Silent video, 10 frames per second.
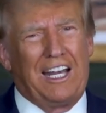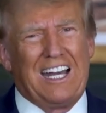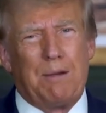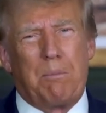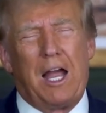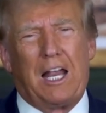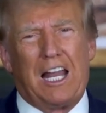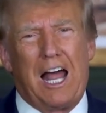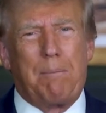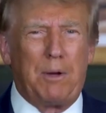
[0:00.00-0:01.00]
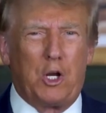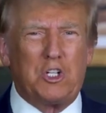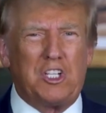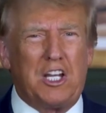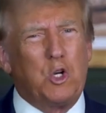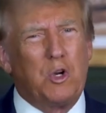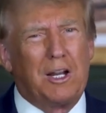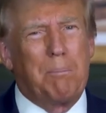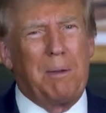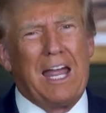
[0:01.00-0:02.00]
And that's a wrap for today's
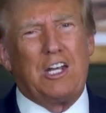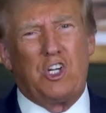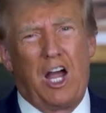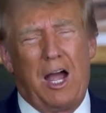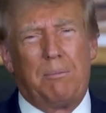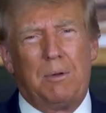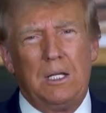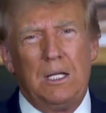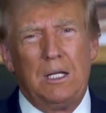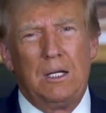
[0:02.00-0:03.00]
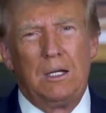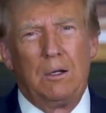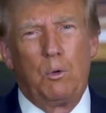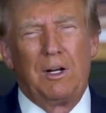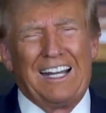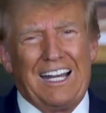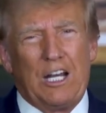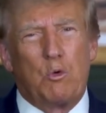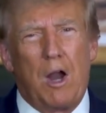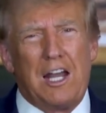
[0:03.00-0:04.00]
video, folks. What are your
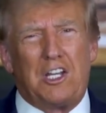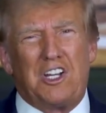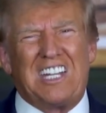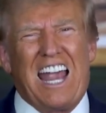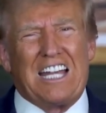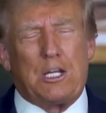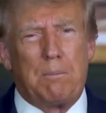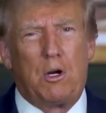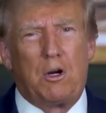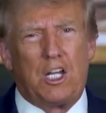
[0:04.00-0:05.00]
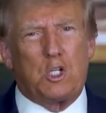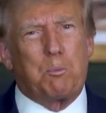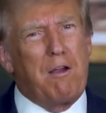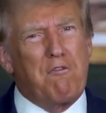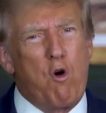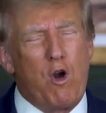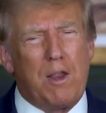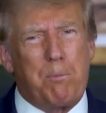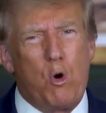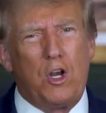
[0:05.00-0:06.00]
thoughts on Trump's fiery rant and his praise for
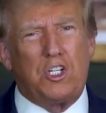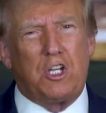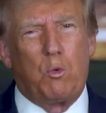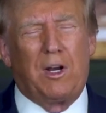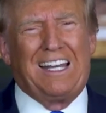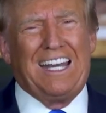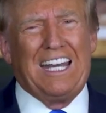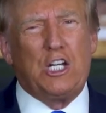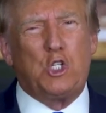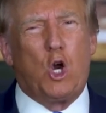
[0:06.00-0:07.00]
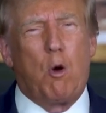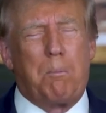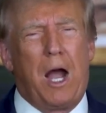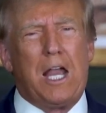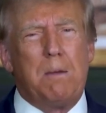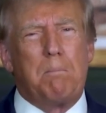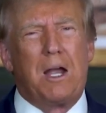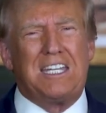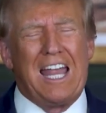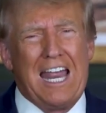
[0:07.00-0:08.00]
Tucker Carlson? Do you
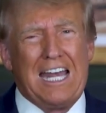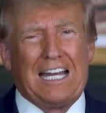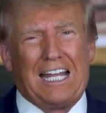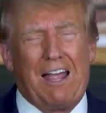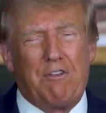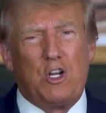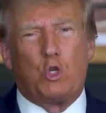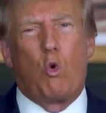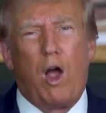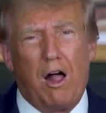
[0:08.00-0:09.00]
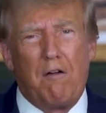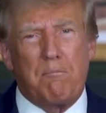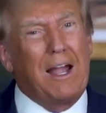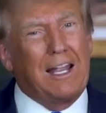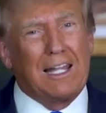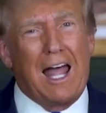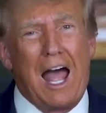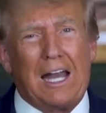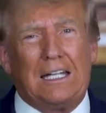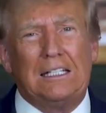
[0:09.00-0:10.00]
agree or disagree with his views on
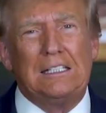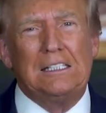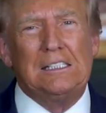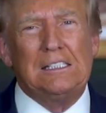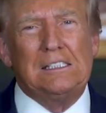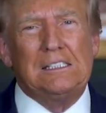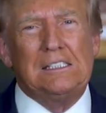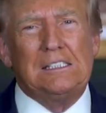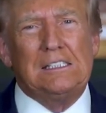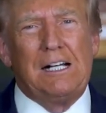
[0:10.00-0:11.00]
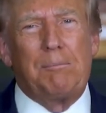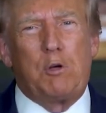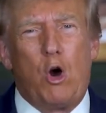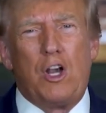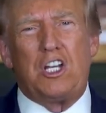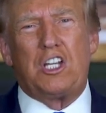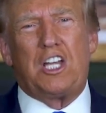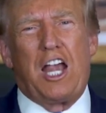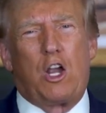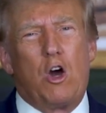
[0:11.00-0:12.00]
globalists and deep staters? Let
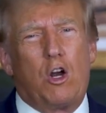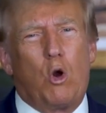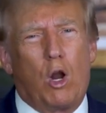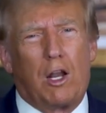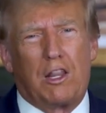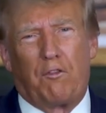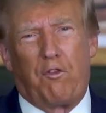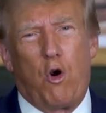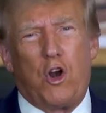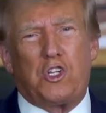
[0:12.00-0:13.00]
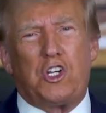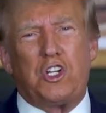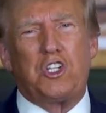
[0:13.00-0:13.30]
us know in the comments section below.